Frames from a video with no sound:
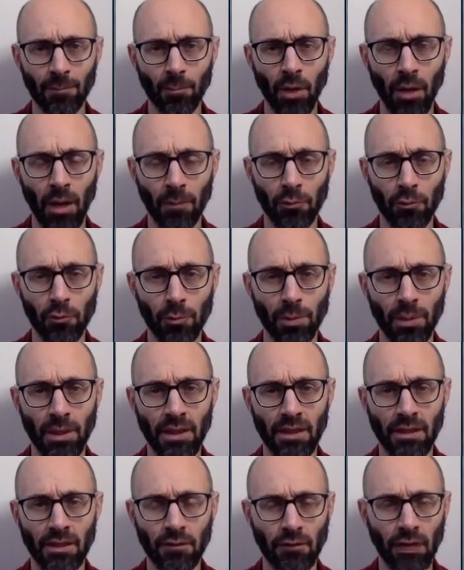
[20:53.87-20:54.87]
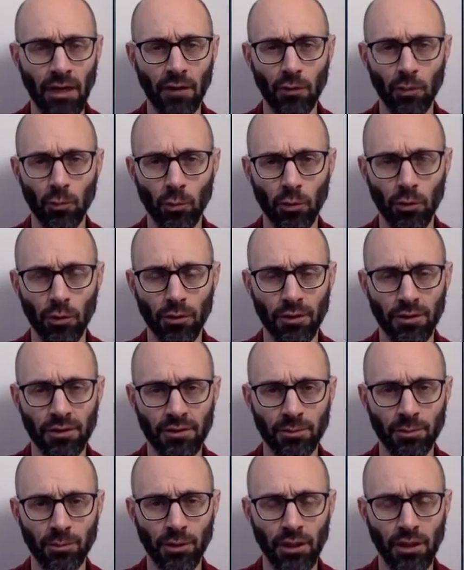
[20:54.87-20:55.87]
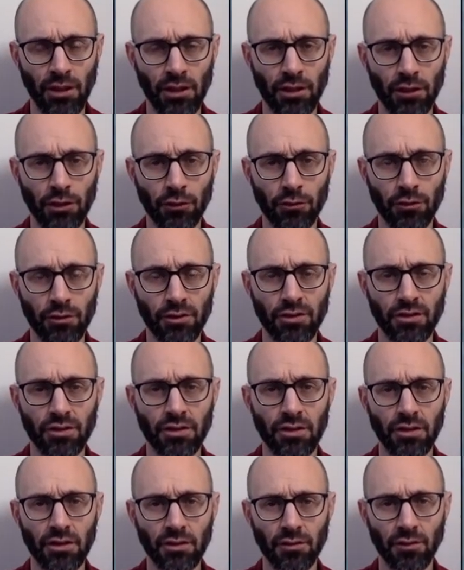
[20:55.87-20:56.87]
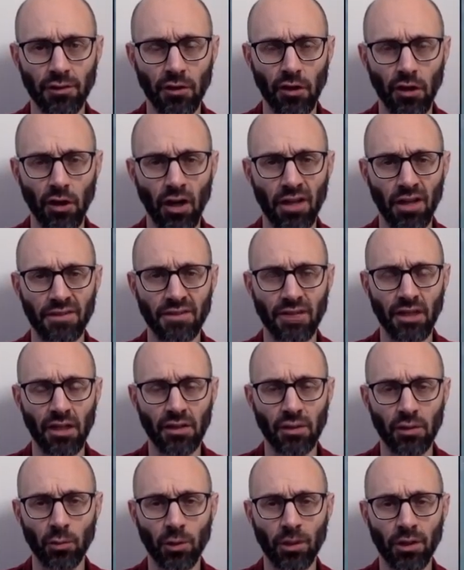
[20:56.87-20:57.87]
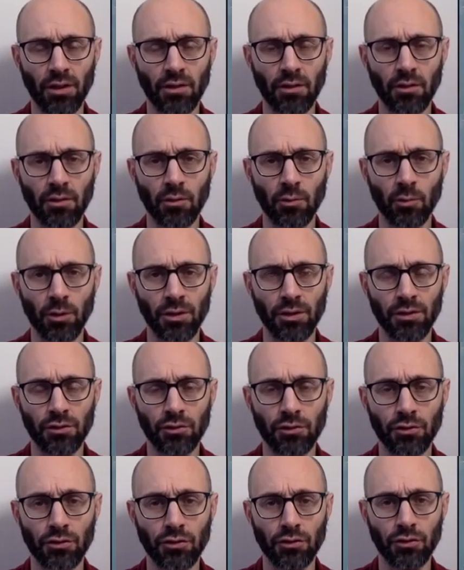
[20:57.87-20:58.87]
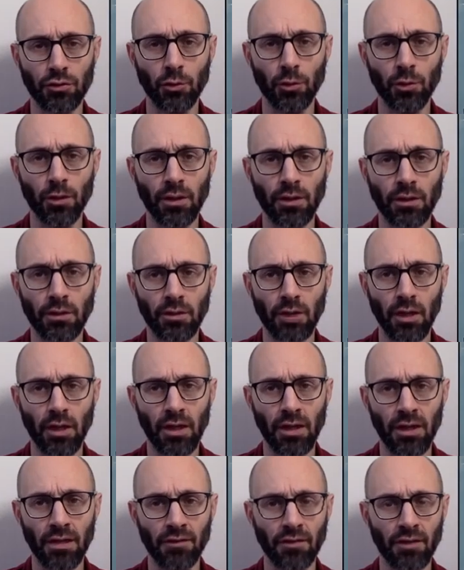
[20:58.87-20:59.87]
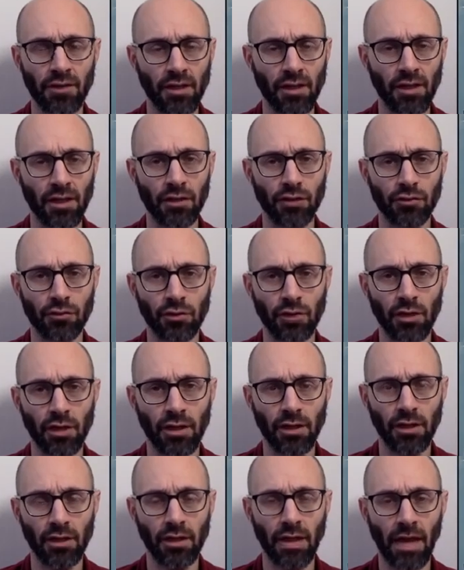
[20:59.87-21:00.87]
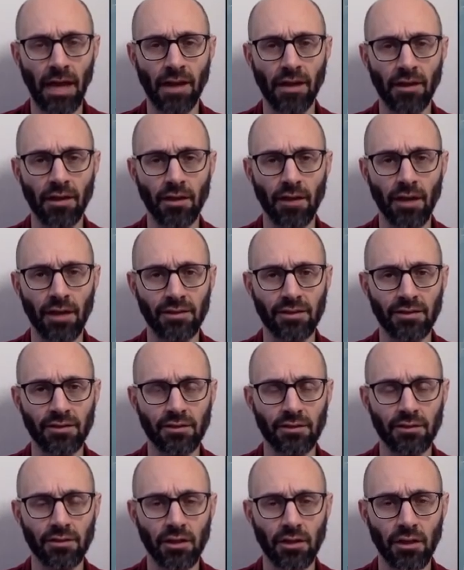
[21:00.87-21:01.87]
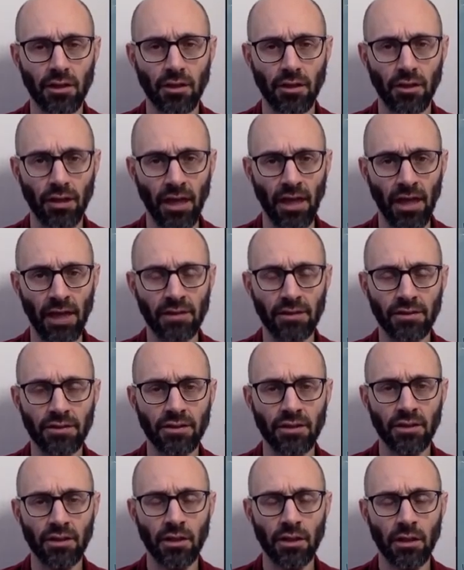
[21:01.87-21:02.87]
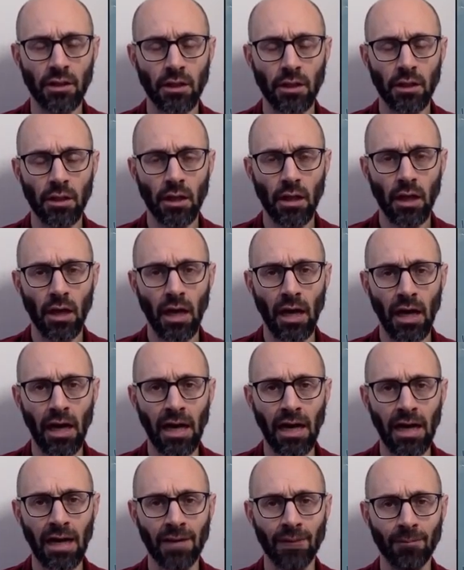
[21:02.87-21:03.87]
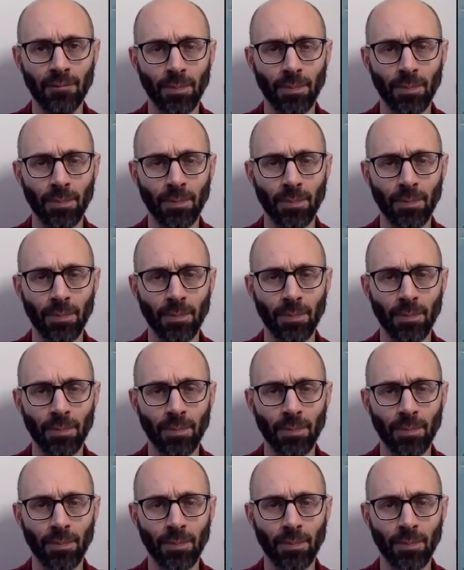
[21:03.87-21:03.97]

popular opinion around the world, it's pretty clear, is is very hostile to what what Israel's doing. Uh, even in a country like Canada, that's the case. Um,